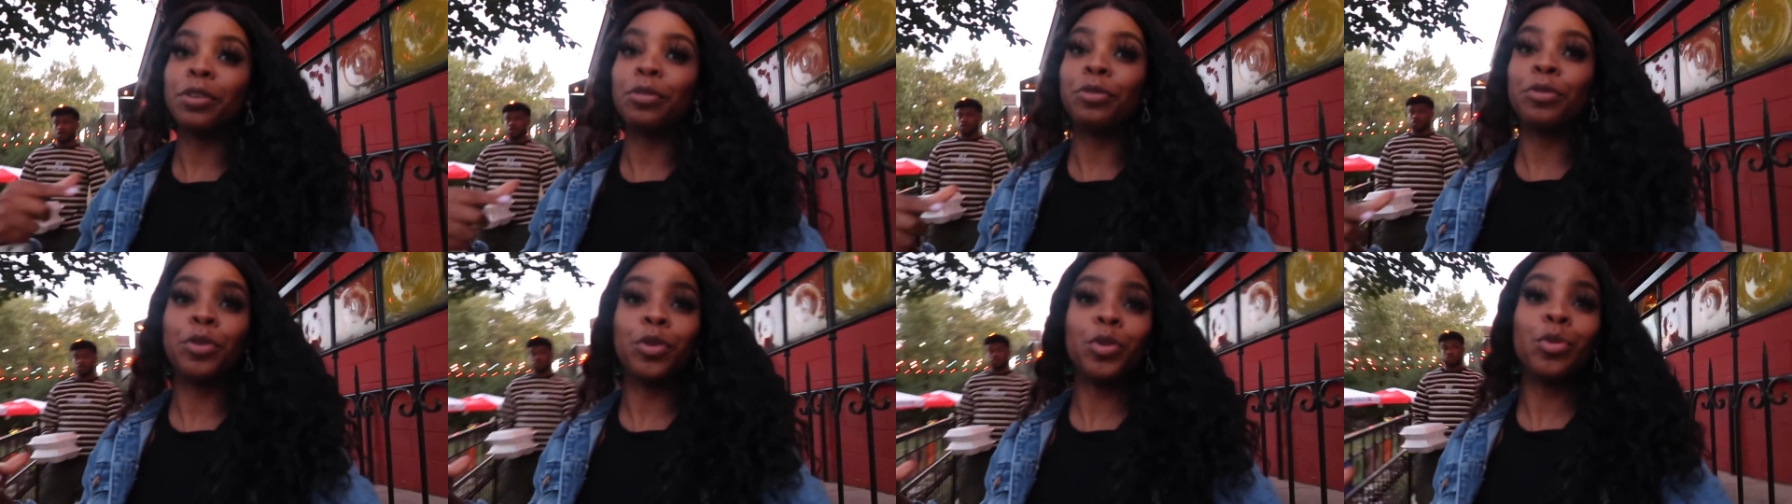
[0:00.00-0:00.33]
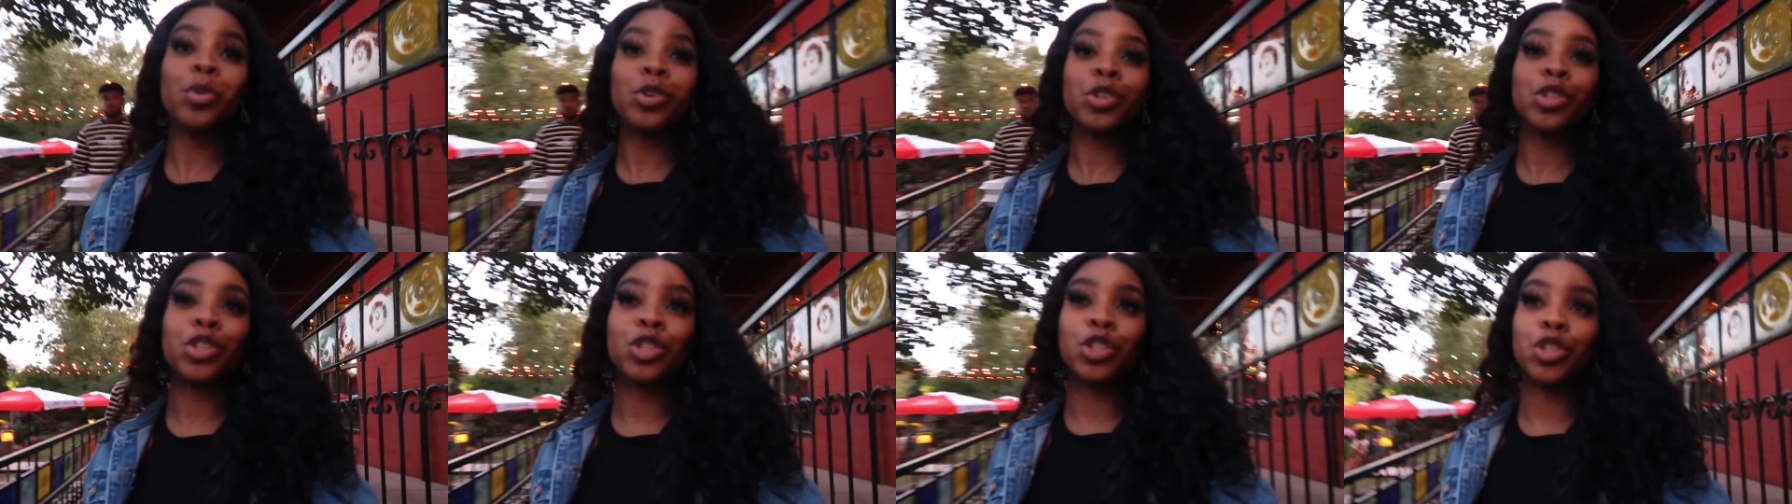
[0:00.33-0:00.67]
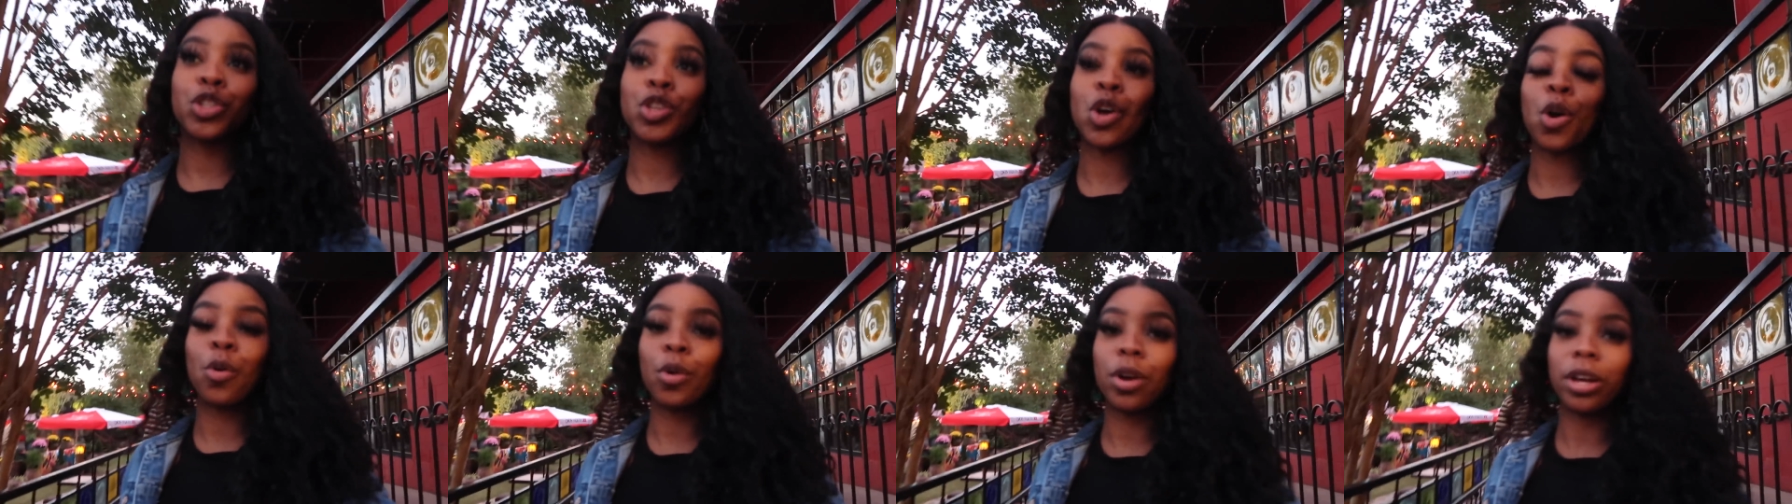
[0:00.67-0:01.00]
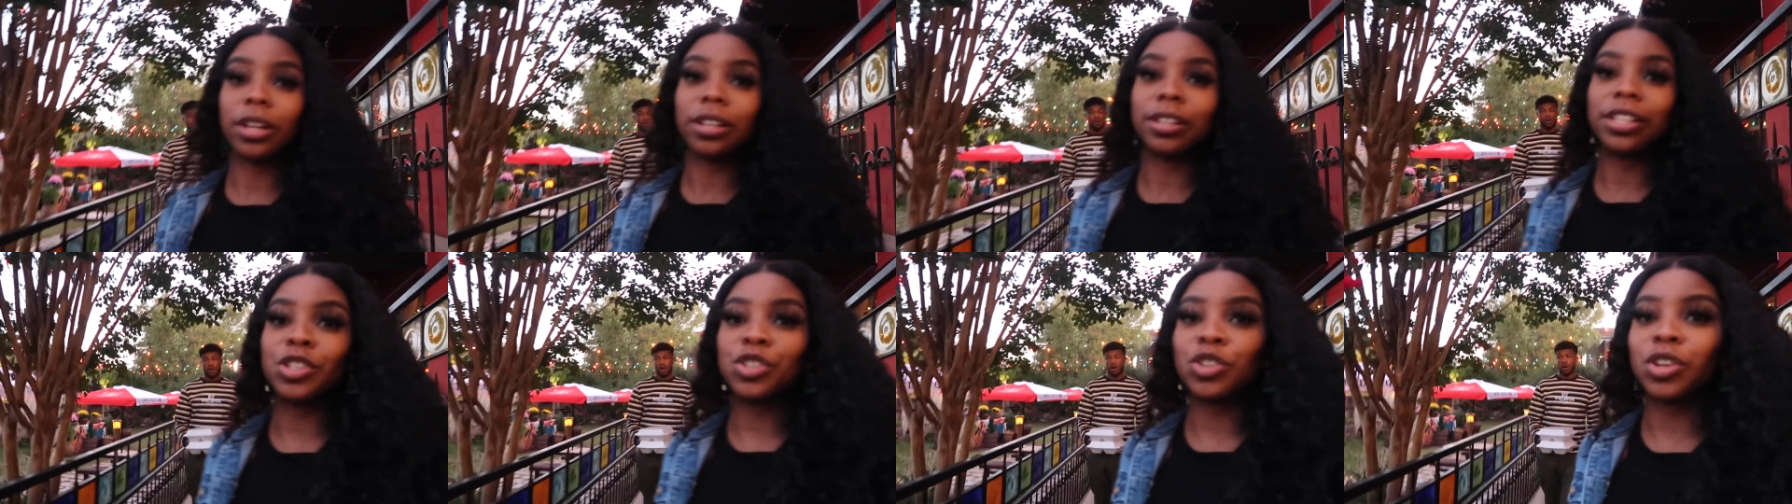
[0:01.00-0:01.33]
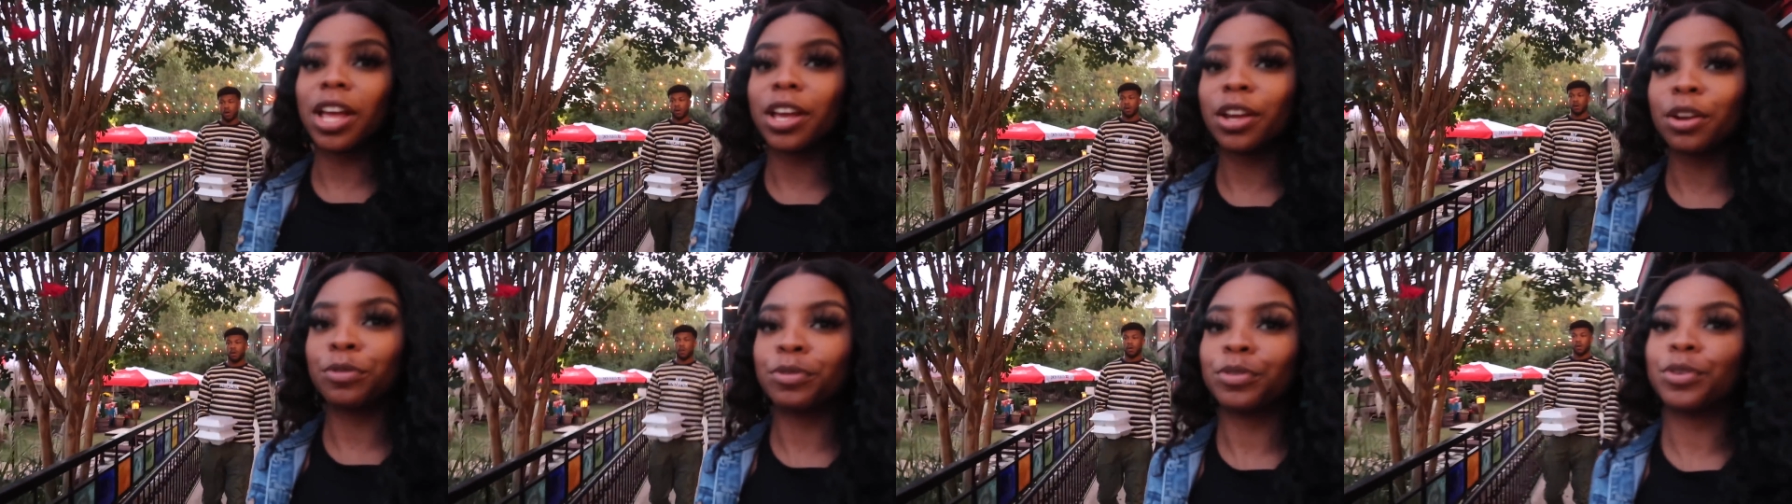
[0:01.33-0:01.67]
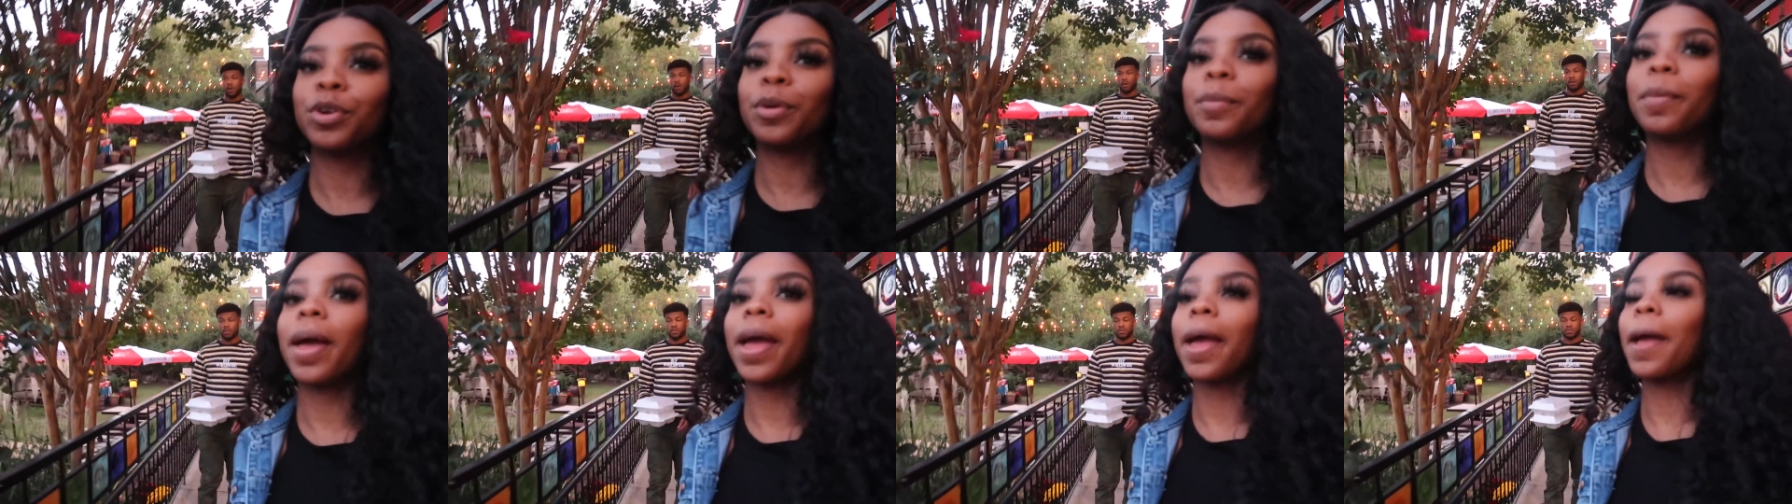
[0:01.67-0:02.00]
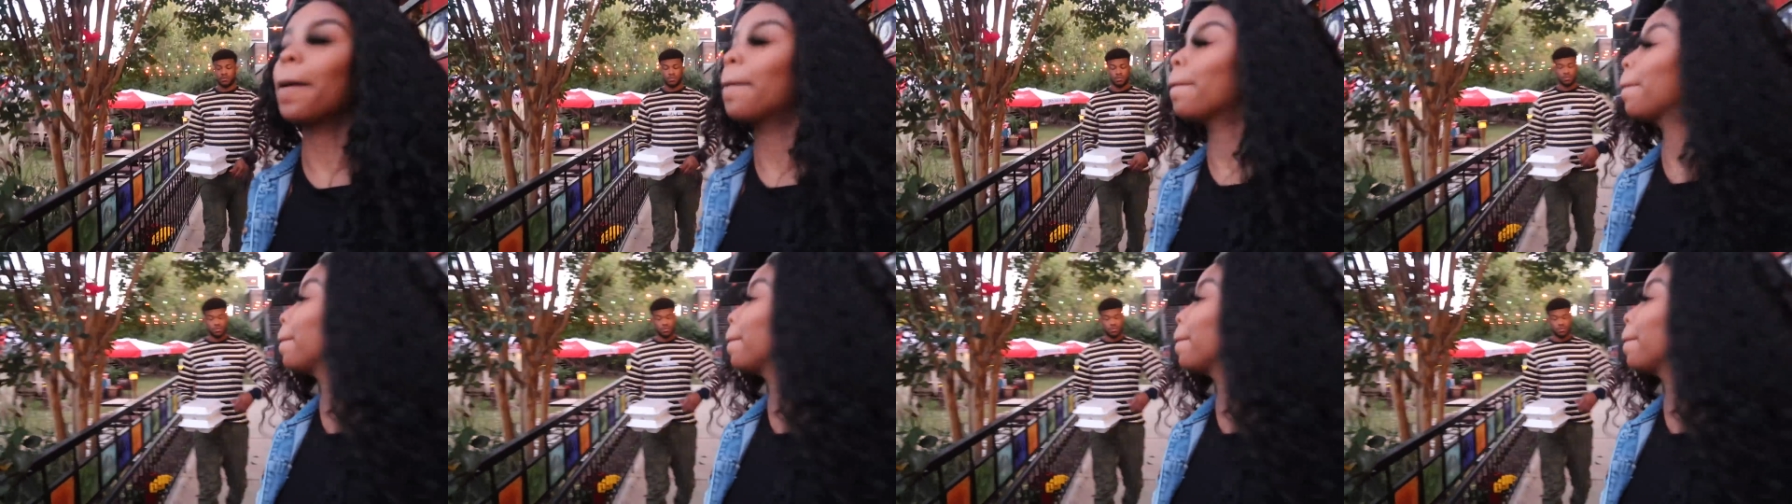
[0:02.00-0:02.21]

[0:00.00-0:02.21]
the food was so good. Did you like your food, babe?